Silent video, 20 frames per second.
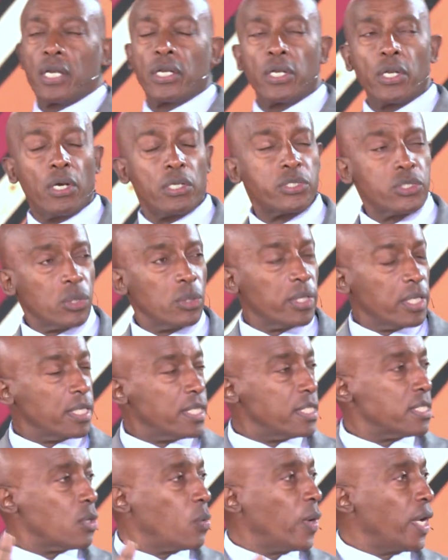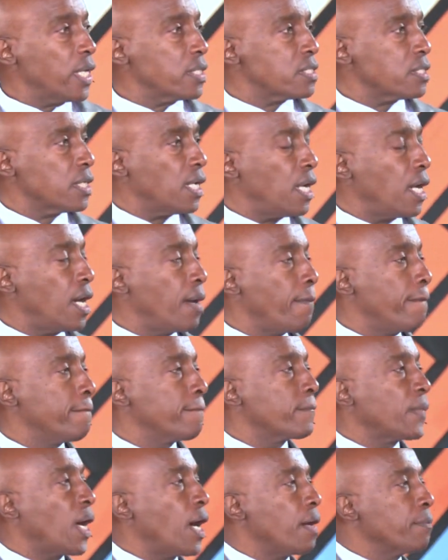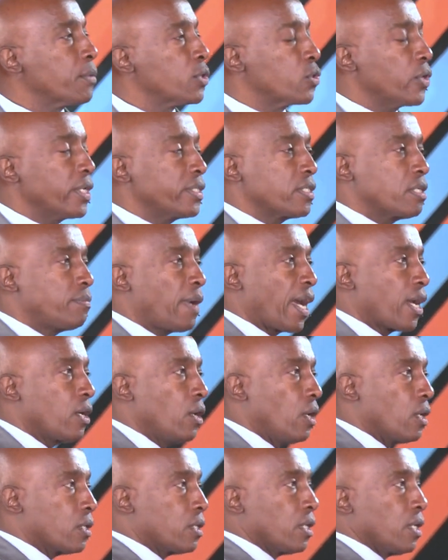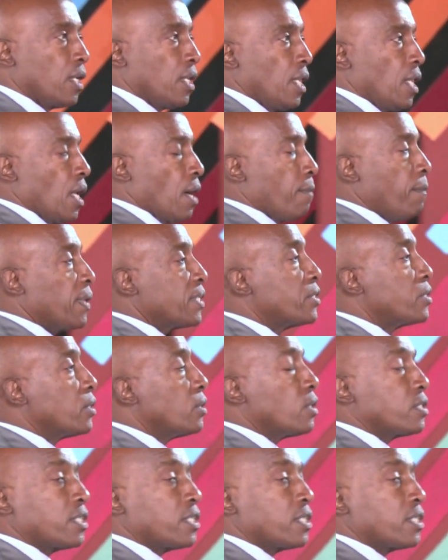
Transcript: Not only is the world um, um, created by God, but do you